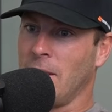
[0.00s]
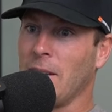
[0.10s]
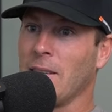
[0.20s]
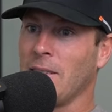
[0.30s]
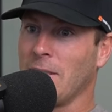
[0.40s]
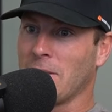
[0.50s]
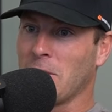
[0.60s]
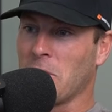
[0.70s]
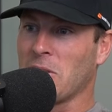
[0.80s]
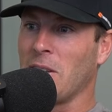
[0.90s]
Yeah. So
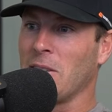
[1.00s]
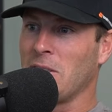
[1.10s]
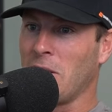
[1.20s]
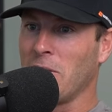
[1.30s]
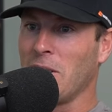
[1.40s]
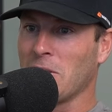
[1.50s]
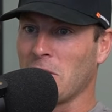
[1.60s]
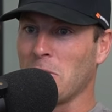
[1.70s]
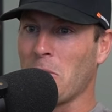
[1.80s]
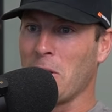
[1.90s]
my son's 7. He's got
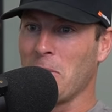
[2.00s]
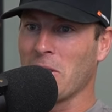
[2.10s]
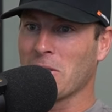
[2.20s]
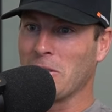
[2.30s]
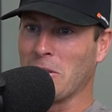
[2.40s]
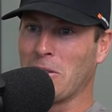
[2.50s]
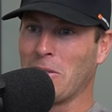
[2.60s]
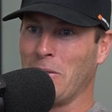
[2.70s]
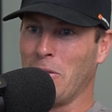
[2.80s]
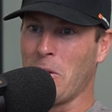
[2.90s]
his motorbikes. He's got
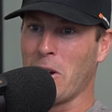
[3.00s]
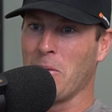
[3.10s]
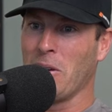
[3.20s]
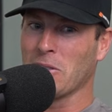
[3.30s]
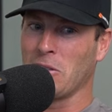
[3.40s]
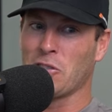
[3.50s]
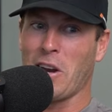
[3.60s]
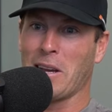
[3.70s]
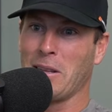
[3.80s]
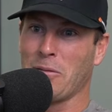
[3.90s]
a few motorbikes. Got a
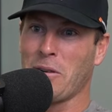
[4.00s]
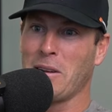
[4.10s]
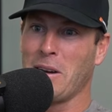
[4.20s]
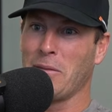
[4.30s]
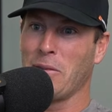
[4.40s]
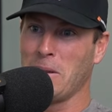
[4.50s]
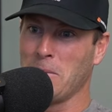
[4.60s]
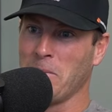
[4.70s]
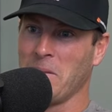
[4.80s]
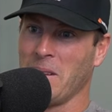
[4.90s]
track in the front yard for
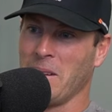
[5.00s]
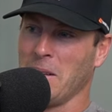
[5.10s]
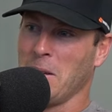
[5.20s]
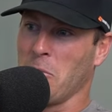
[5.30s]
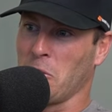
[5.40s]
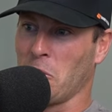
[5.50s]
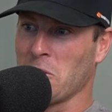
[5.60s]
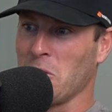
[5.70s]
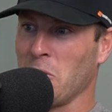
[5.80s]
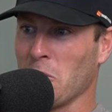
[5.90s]
him. My daughter's
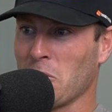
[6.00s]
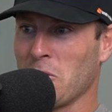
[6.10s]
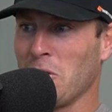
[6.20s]
into horses.